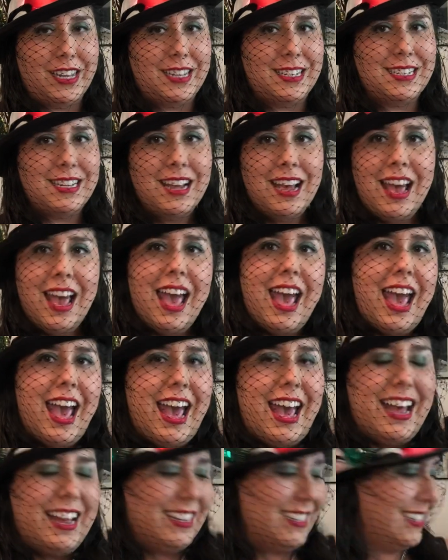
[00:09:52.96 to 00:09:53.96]
it.
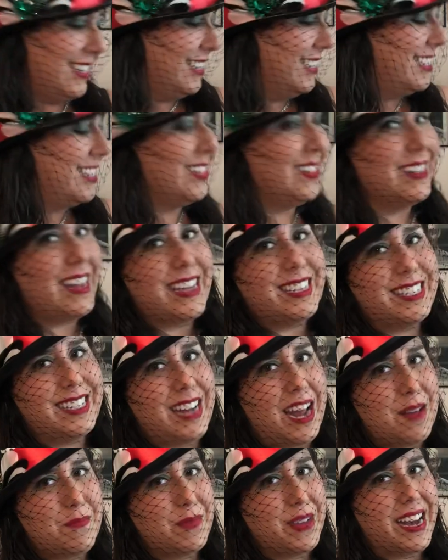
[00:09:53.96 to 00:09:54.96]
And until next
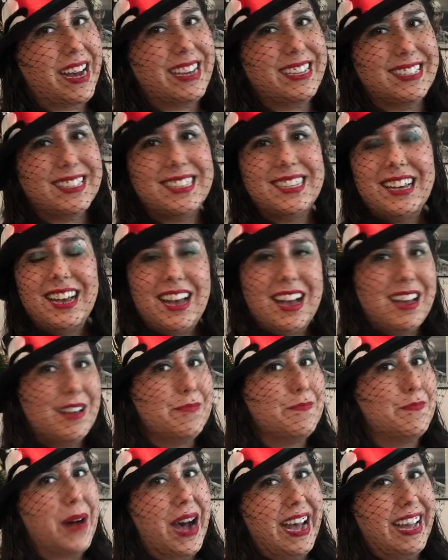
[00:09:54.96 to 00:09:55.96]
time, guys,
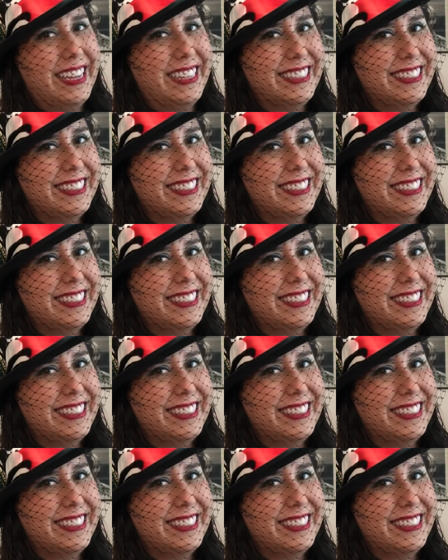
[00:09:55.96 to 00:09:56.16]
bye.